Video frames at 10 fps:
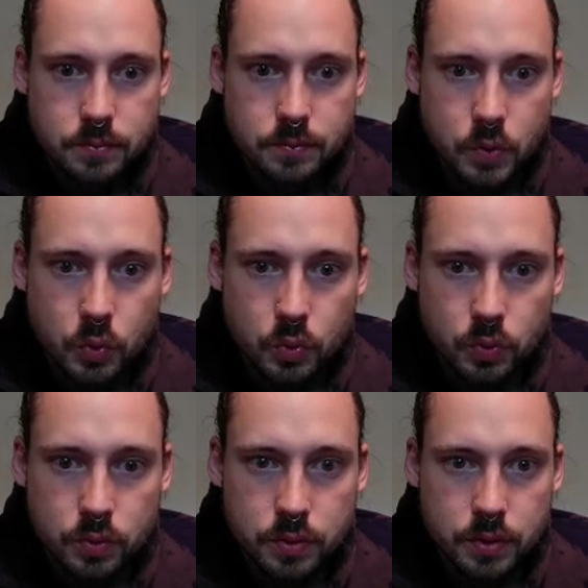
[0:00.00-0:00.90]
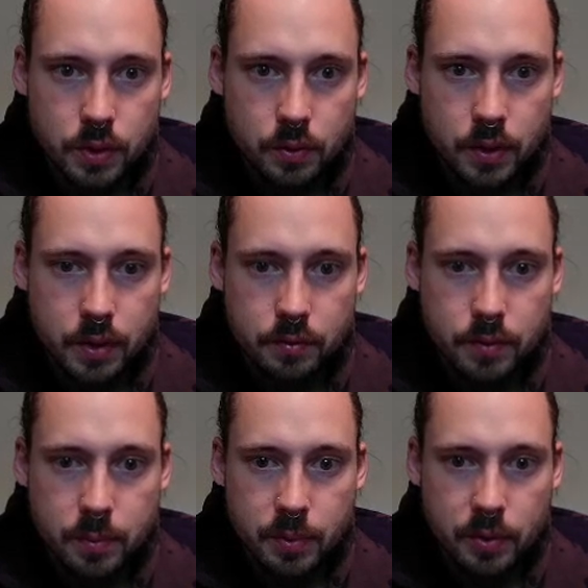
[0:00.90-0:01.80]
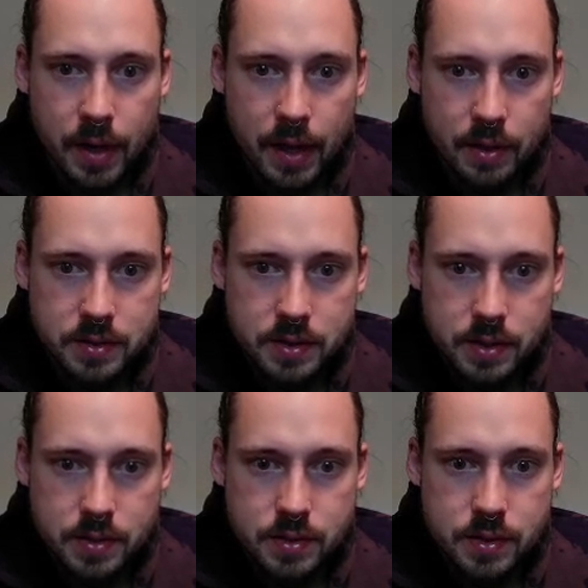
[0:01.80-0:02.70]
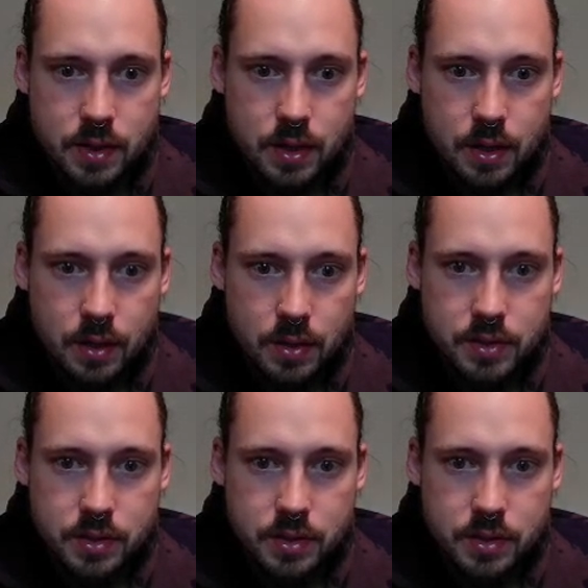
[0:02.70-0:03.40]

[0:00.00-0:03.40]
Ooh, don't love the paralysis. Let's just